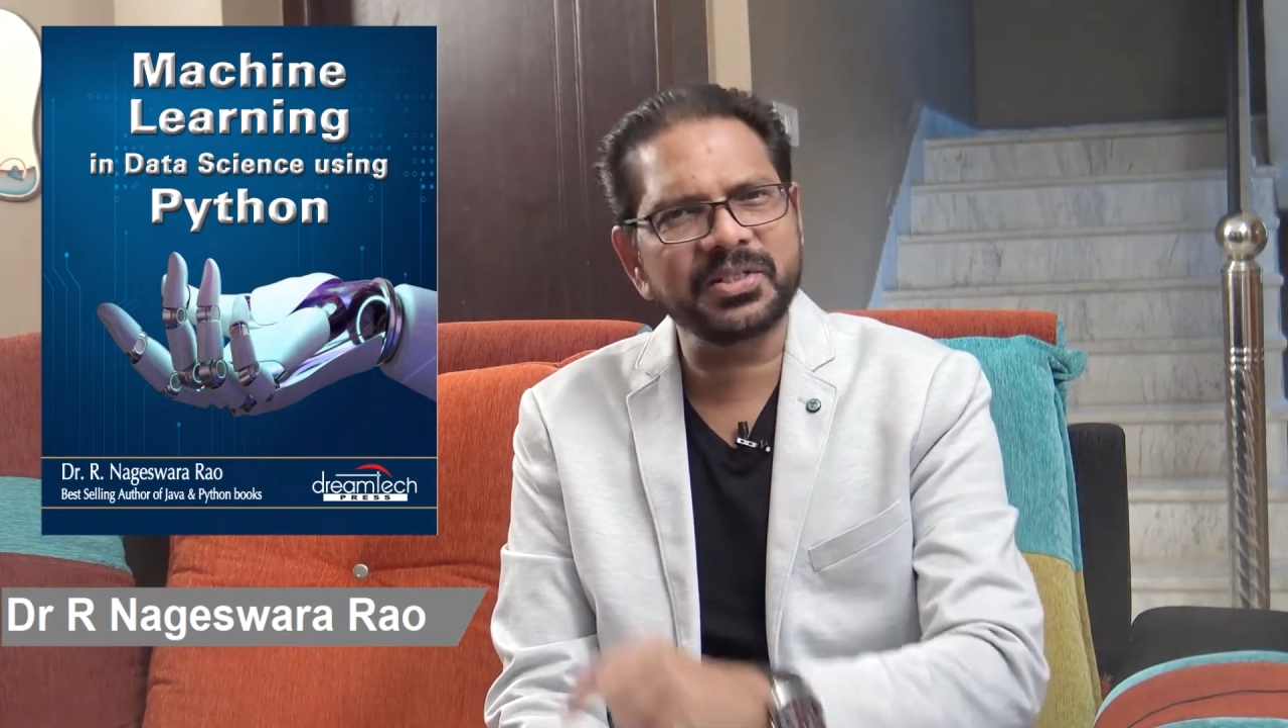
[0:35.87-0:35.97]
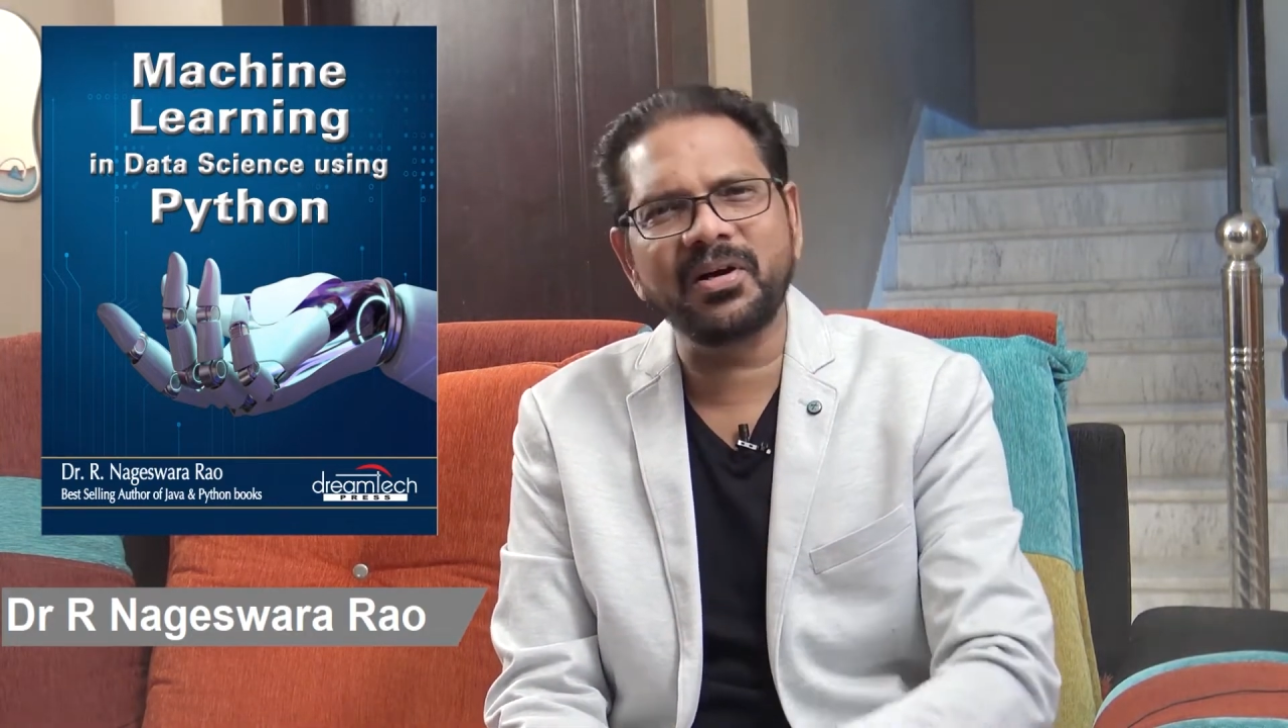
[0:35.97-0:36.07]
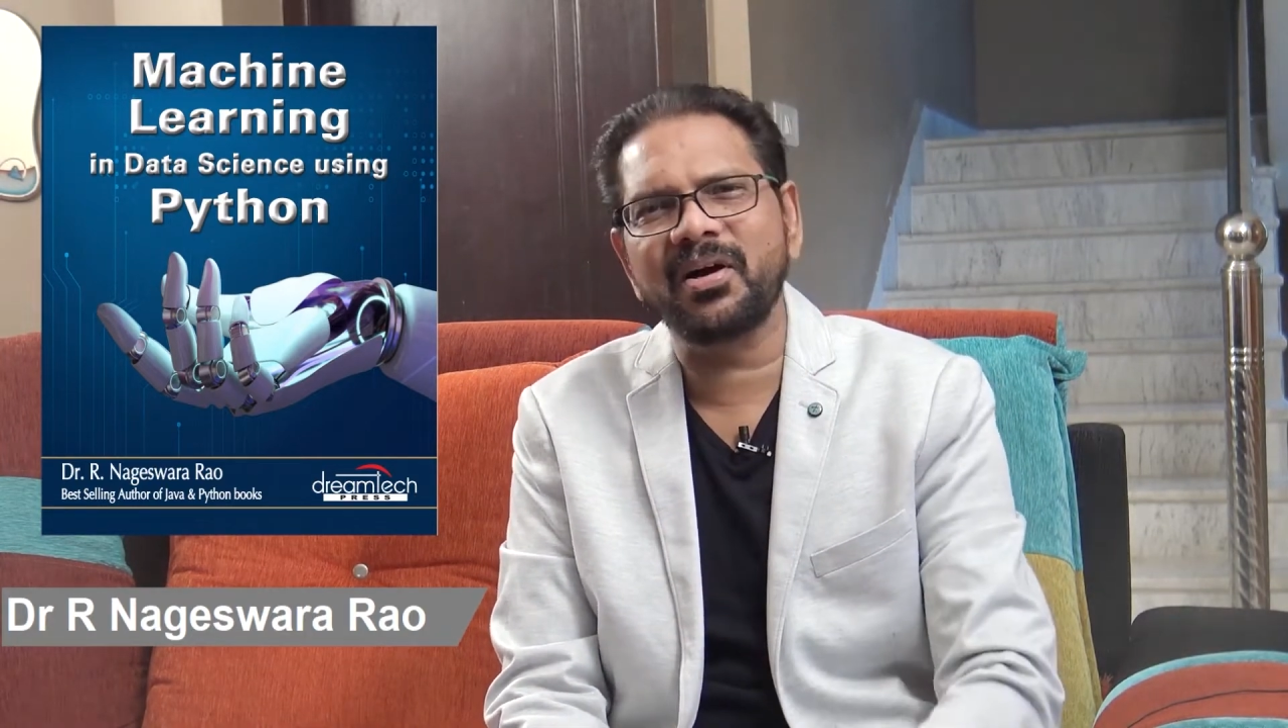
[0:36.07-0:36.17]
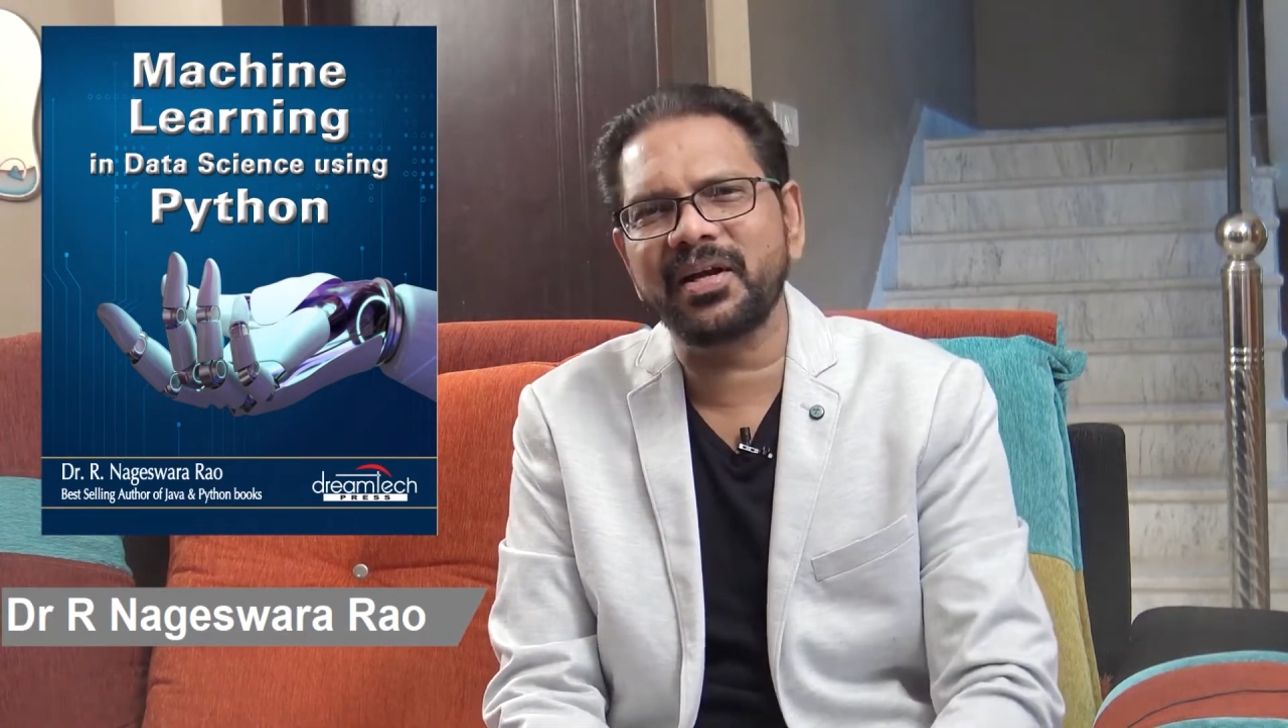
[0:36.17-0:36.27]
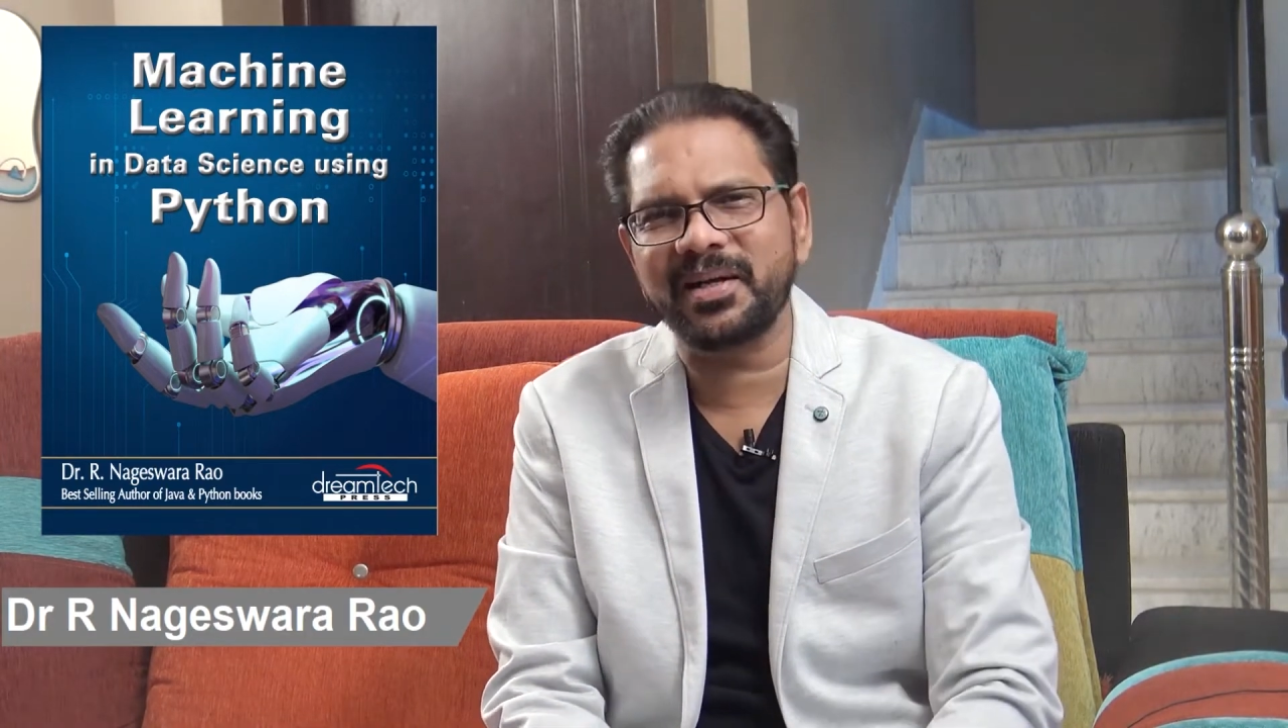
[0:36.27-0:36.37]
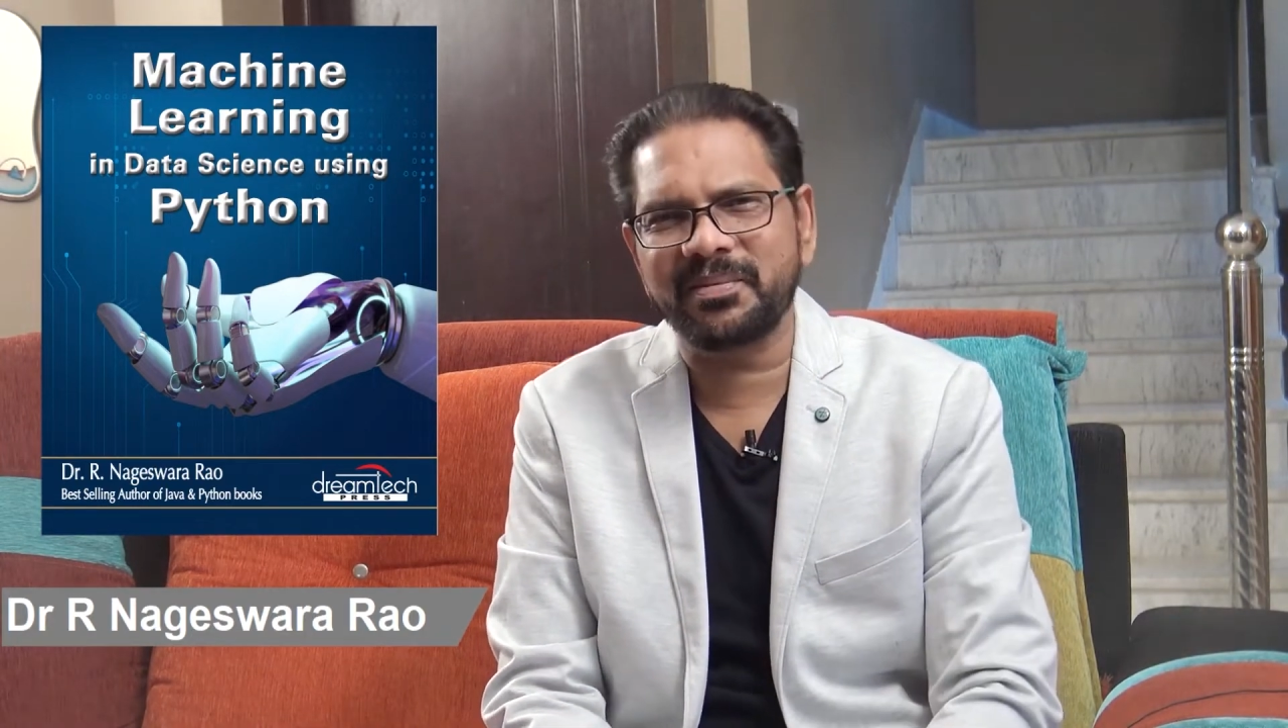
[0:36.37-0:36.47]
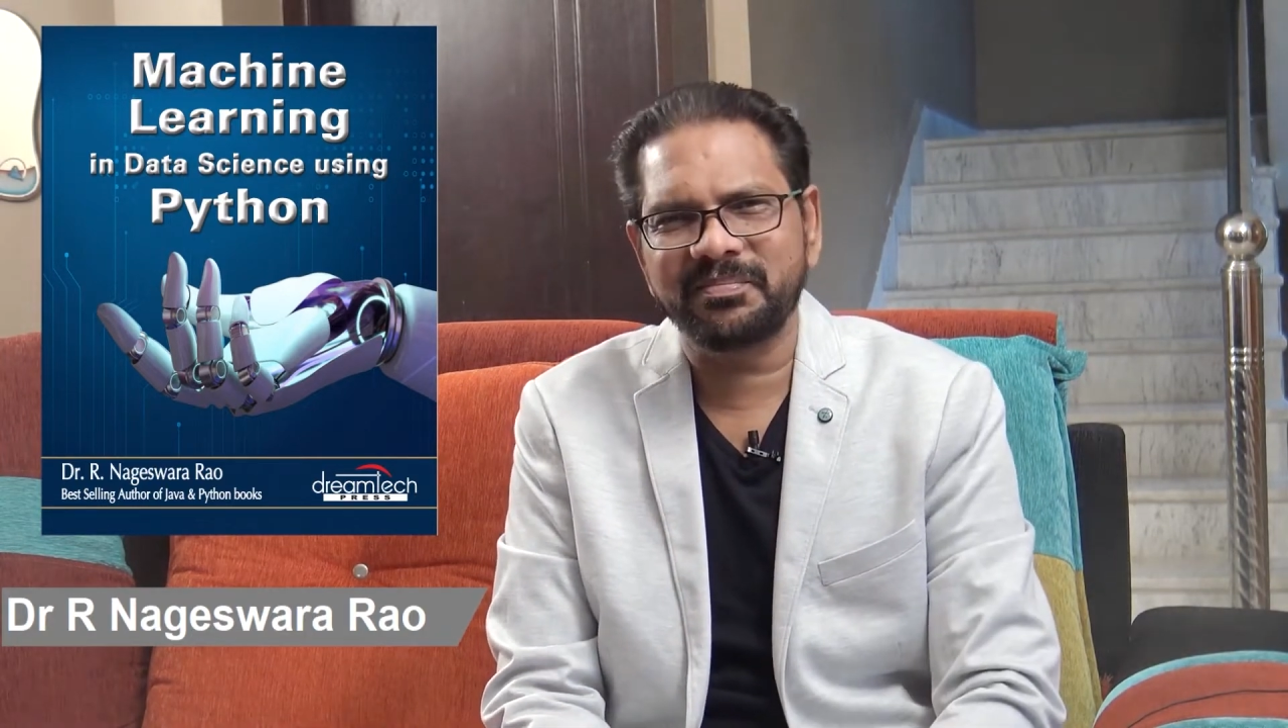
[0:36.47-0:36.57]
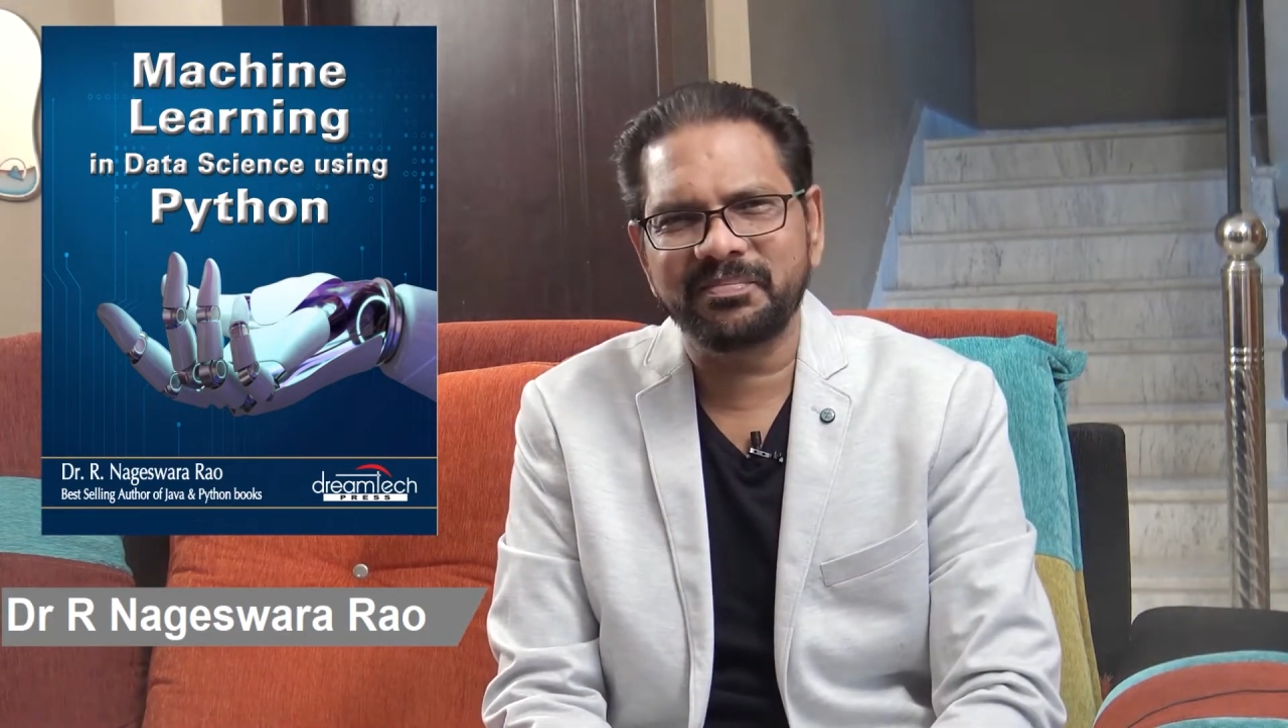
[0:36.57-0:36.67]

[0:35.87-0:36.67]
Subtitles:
honor.